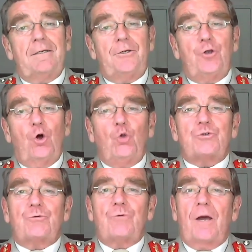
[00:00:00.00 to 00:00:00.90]
Noel was
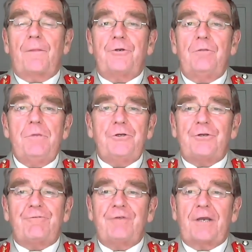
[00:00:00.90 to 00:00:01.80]
a rather
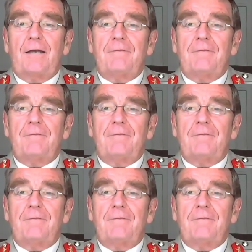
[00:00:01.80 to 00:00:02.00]
diminutive figure